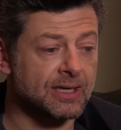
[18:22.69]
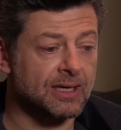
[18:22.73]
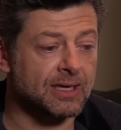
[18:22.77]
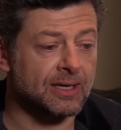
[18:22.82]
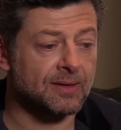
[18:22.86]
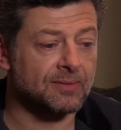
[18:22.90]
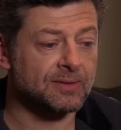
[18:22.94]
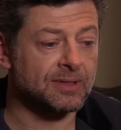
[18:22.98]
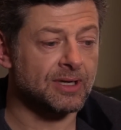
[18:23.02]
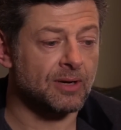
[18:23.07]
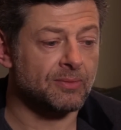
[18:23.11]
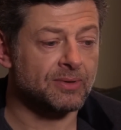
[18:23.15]

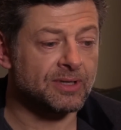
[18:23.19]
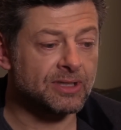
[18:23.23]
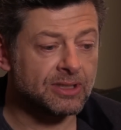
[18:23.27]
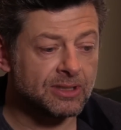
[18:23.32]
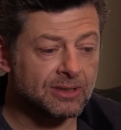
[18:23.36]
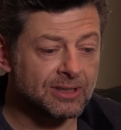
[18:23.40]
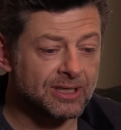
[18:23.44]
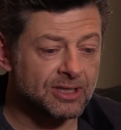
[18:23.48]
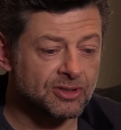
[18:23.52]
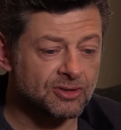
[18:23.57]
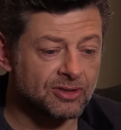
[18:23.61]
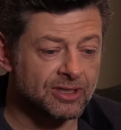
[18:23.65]
Uh, you know, we,
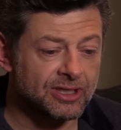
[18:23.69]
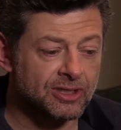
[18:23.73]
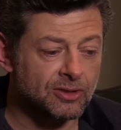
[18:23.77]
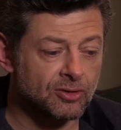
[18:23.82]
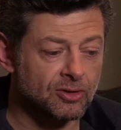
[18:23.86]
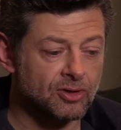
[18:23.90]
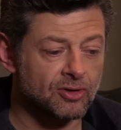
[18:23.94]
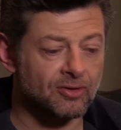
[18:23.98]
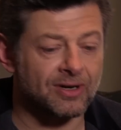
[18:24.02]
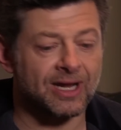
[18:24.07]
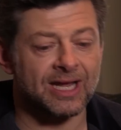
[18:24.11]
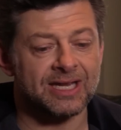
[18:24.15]
you literally you're
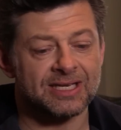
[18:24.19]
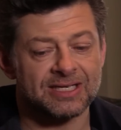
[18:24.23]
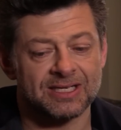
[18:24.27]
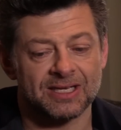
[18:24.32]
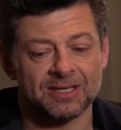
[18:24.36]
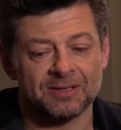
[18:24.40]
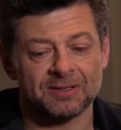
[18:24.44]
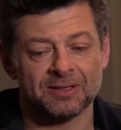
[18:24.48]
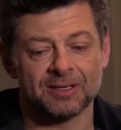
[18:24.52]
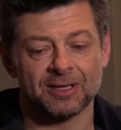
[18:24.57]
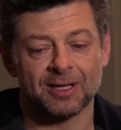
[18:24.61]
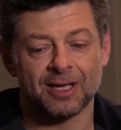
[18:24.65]

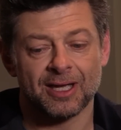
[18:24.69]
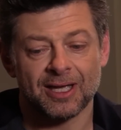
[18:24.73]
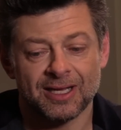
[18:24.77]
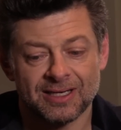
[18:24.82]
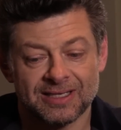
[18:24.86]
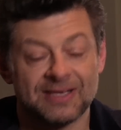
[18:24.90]
creating